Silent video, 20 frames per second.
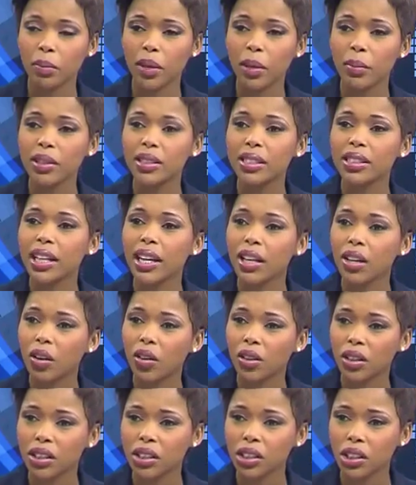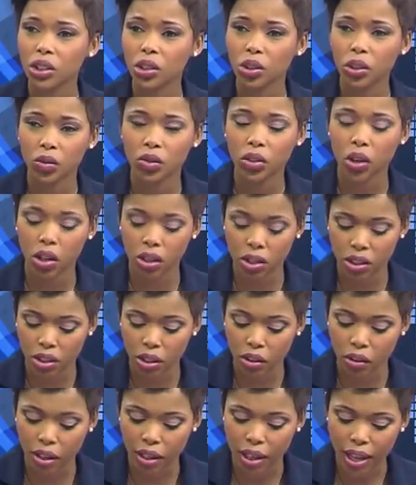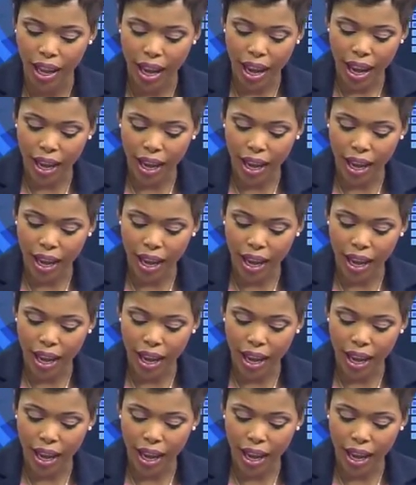maybe staying on this issue of cost, Yaron,